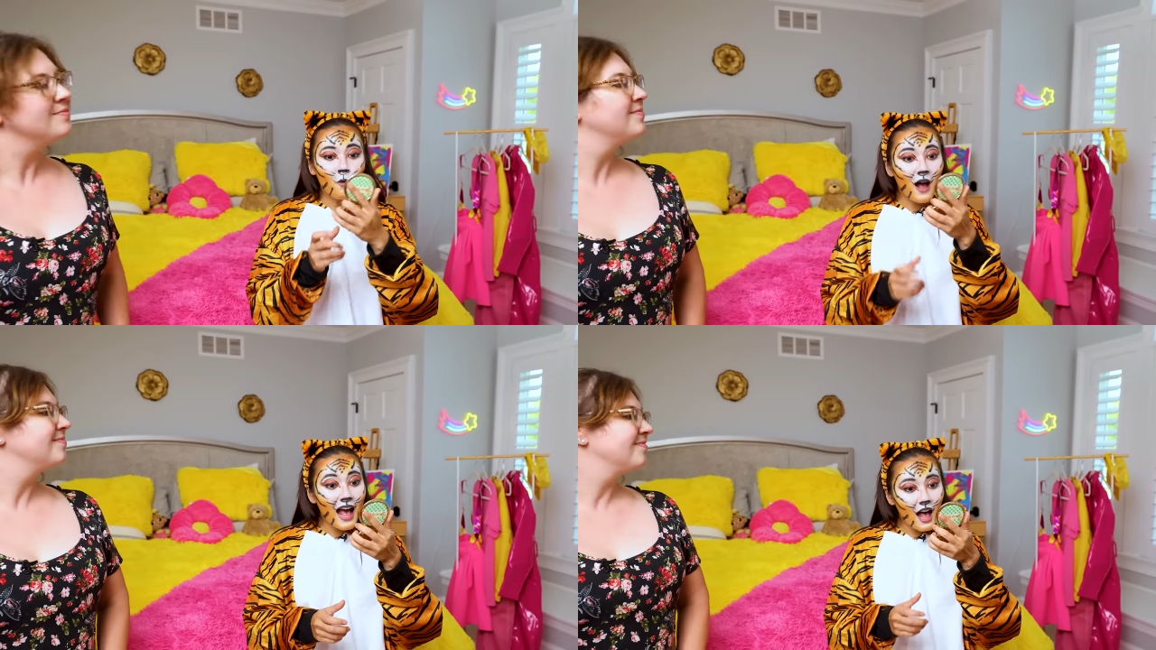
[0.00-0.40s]

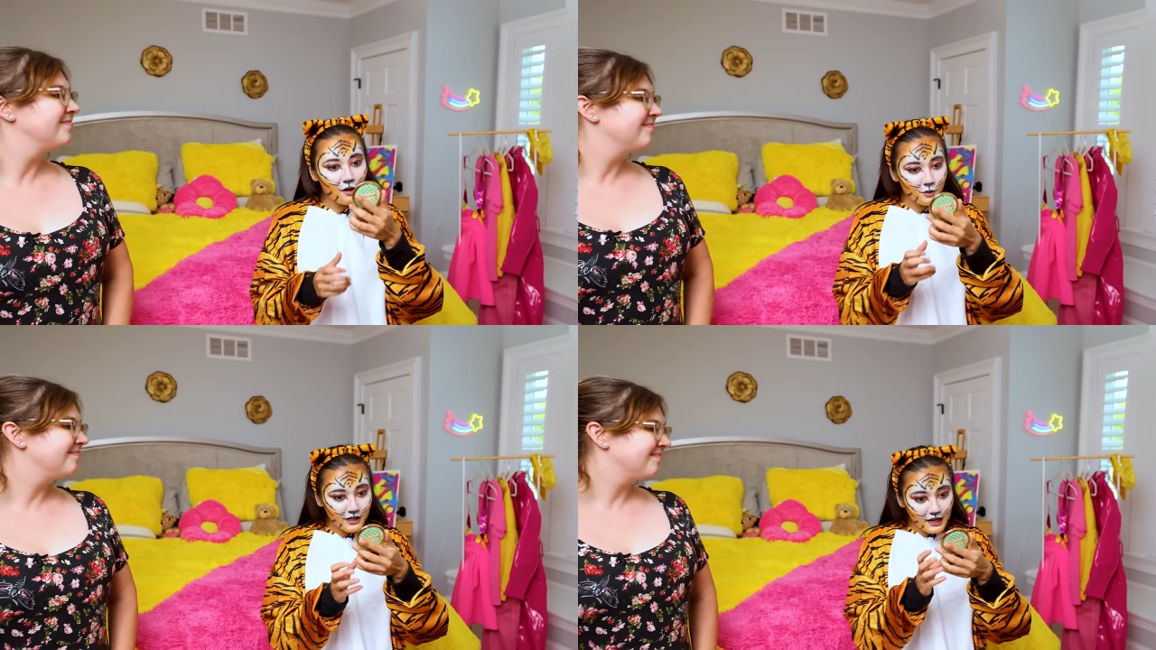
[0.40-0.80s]
Speaker 1: wow!
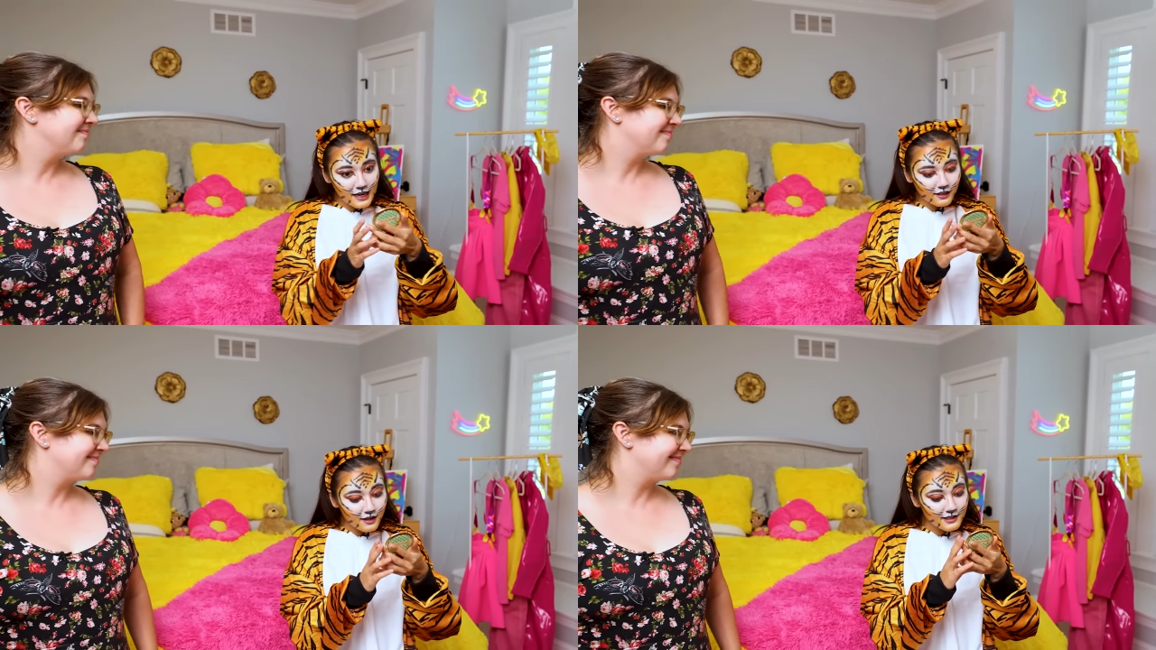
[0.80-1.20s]
Brittany,
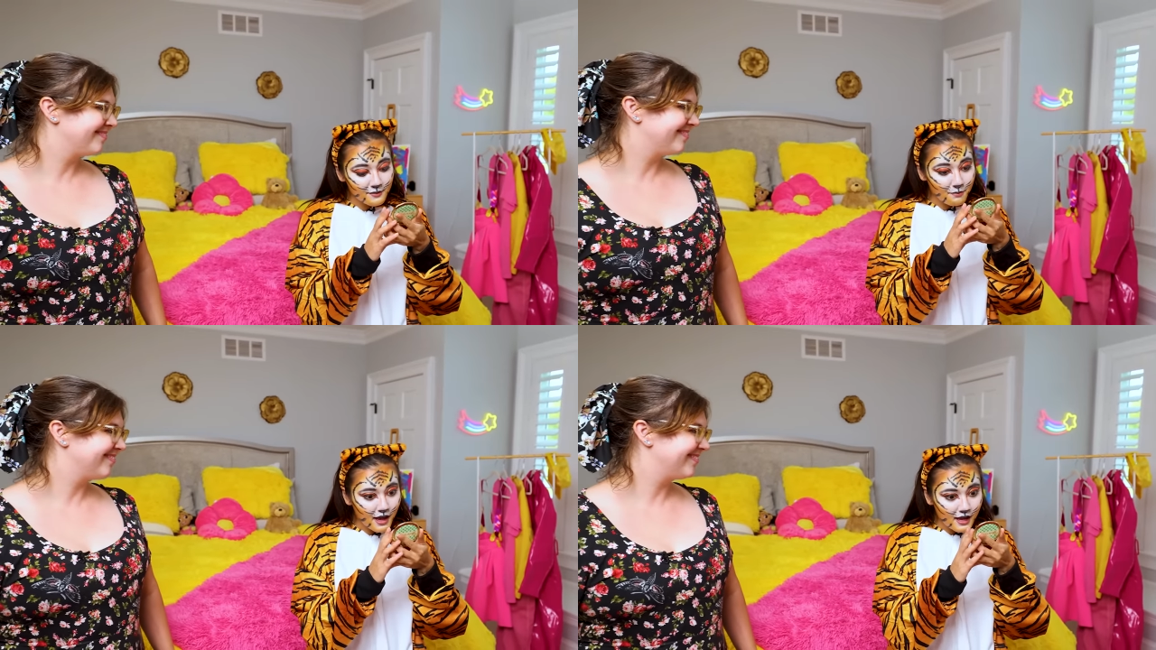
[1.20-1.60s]
it looks
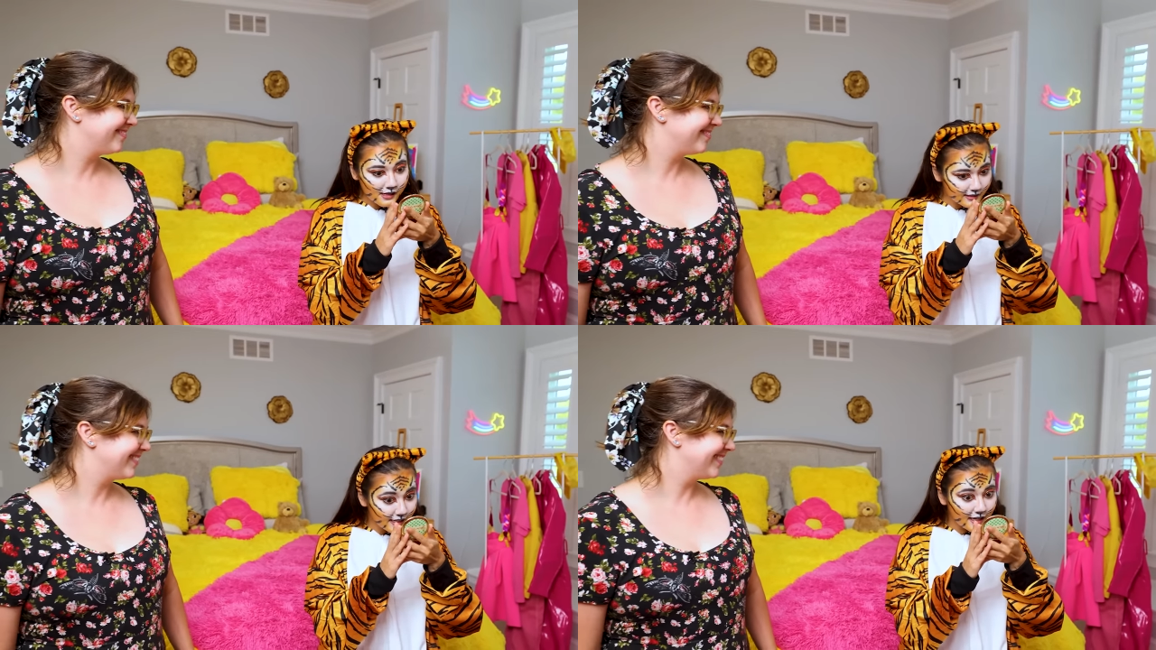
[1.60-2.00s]

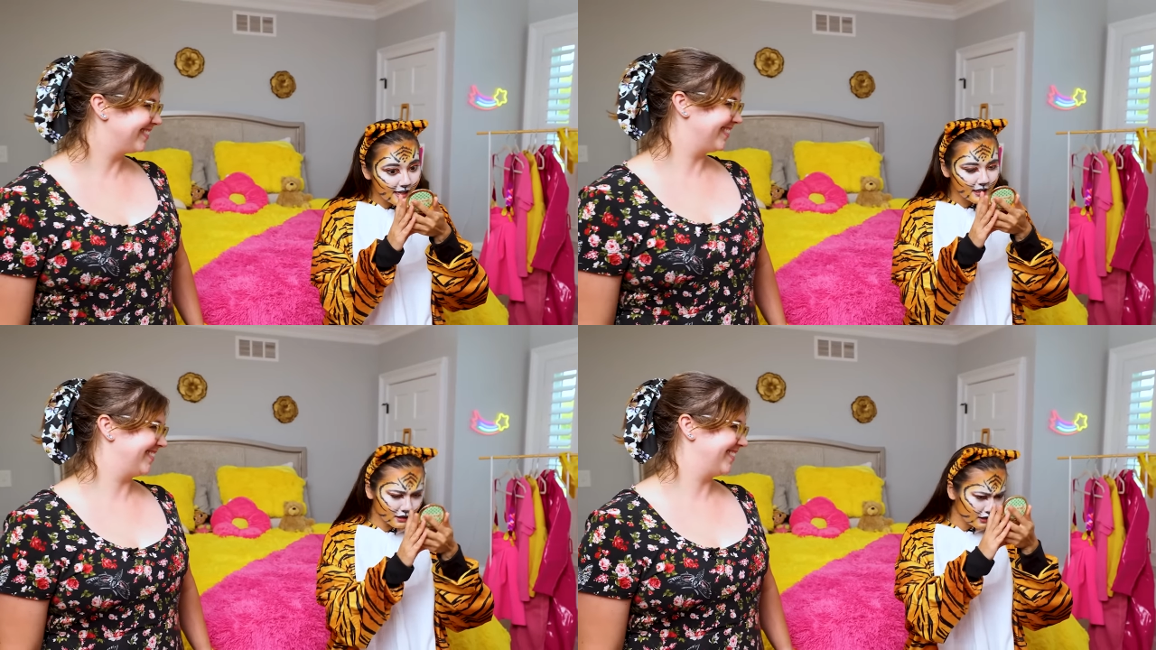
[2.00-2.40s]

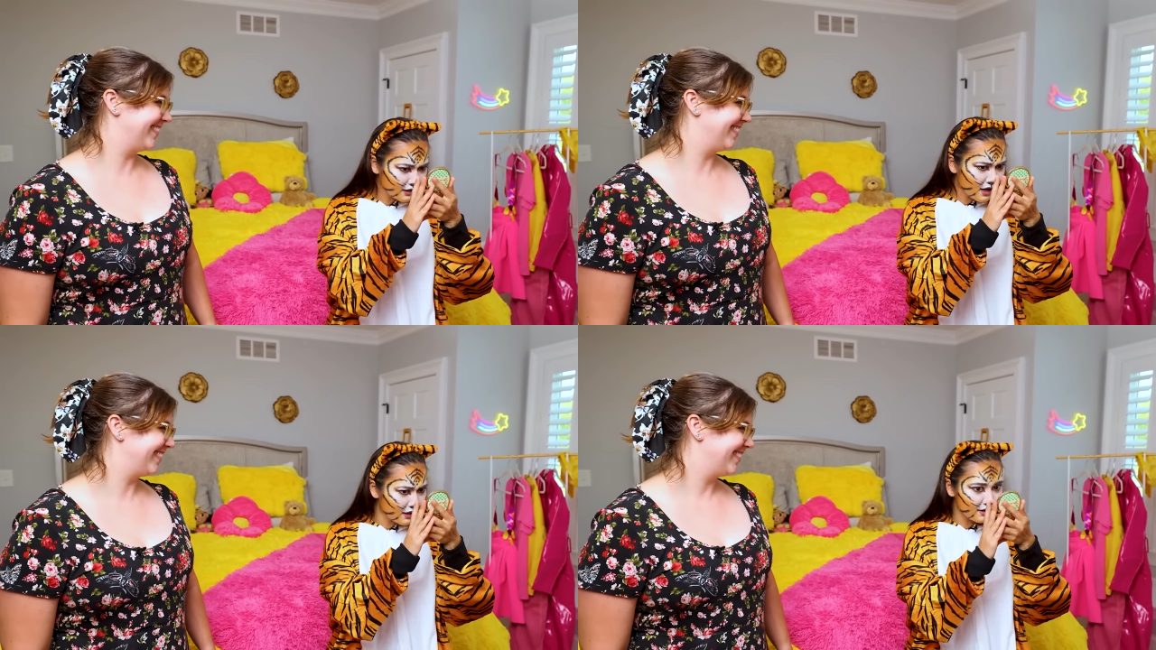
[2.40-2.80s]
amazing! Look
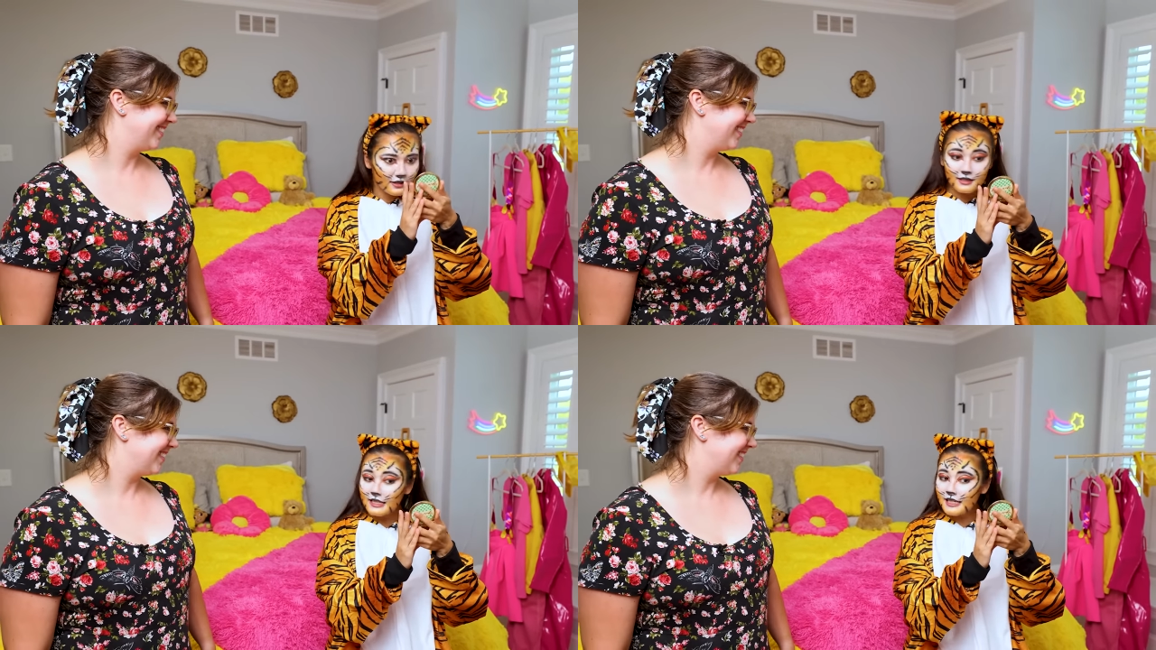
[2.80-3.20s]
at all these
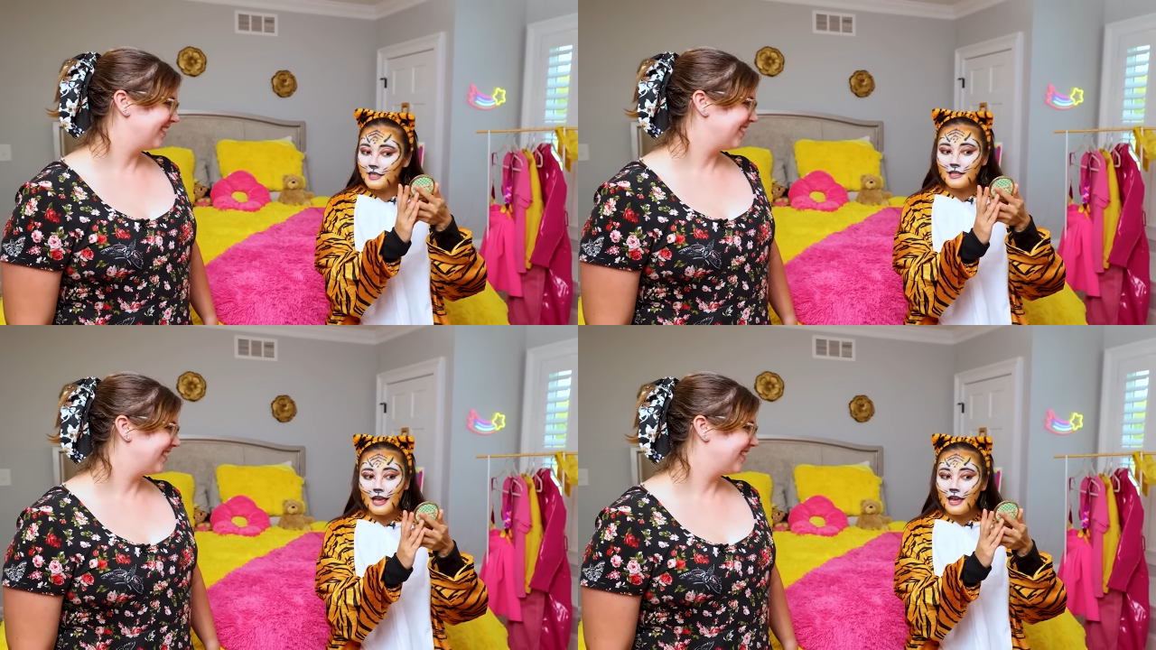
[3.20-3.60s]

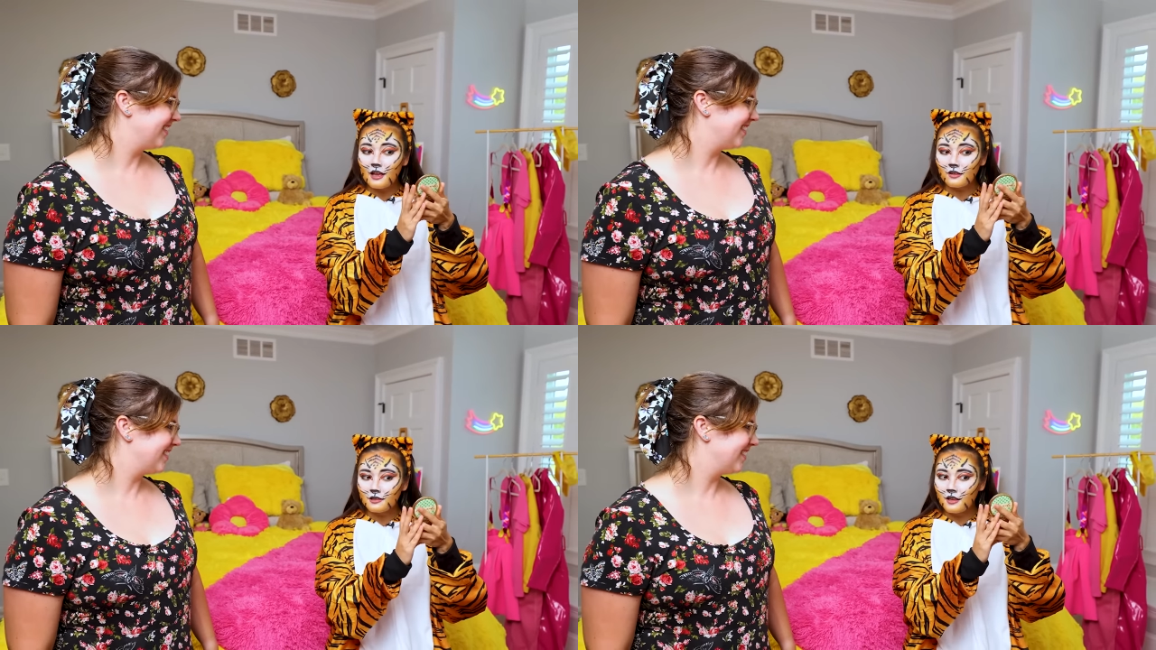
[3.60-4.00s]

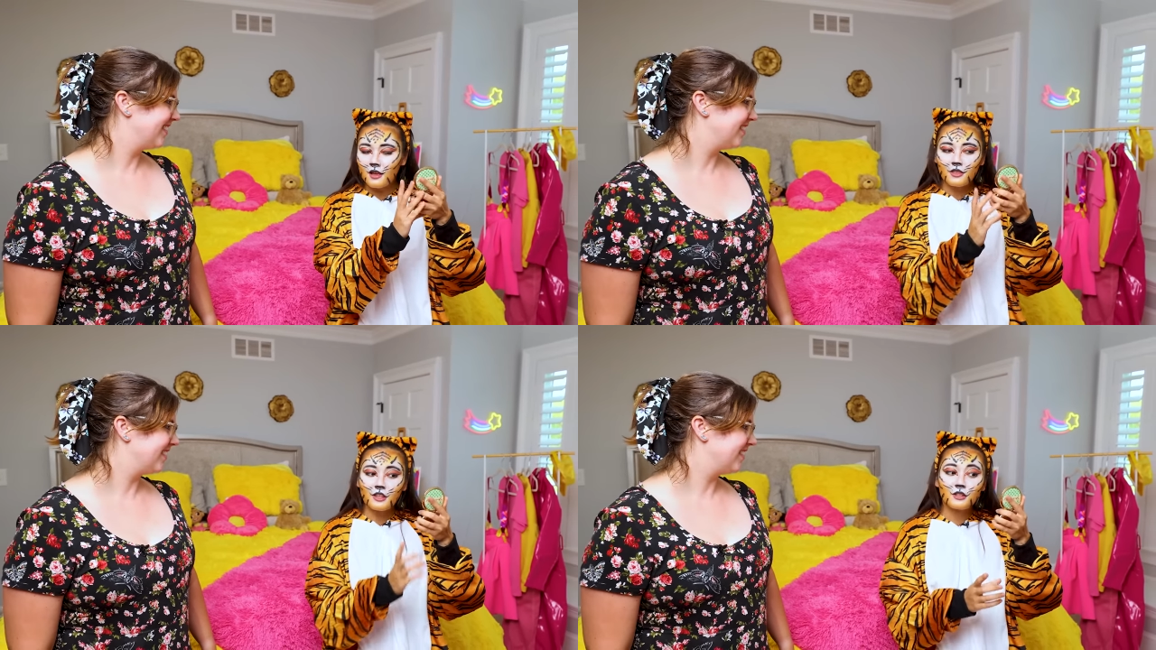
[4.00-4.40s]
details!
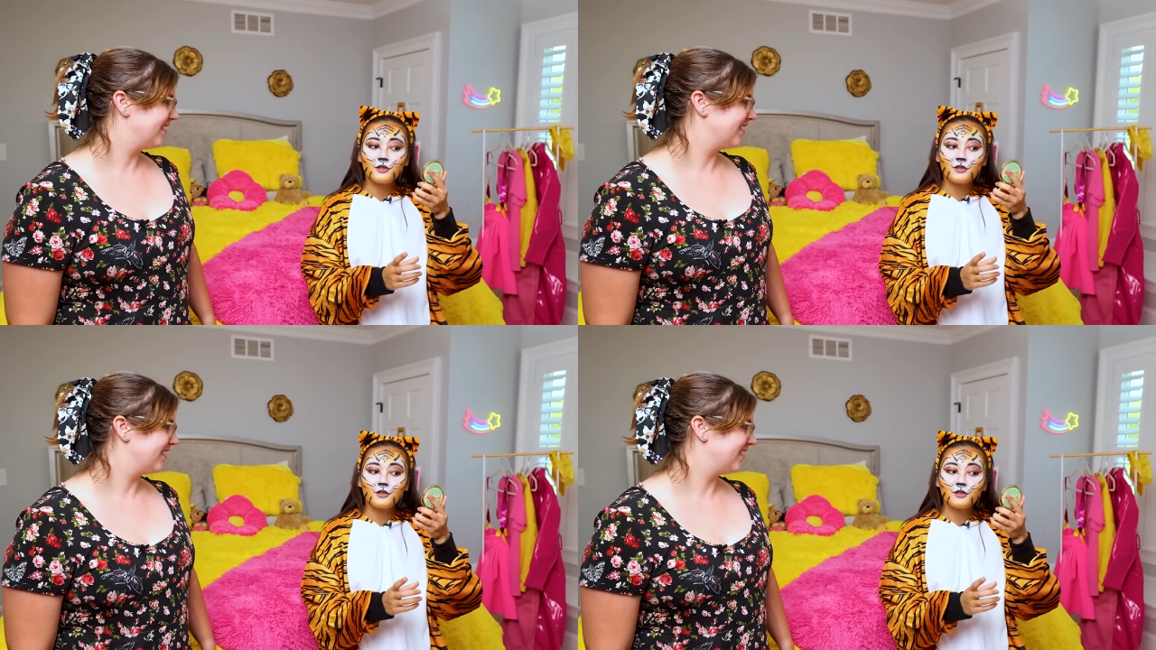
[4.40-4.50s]
The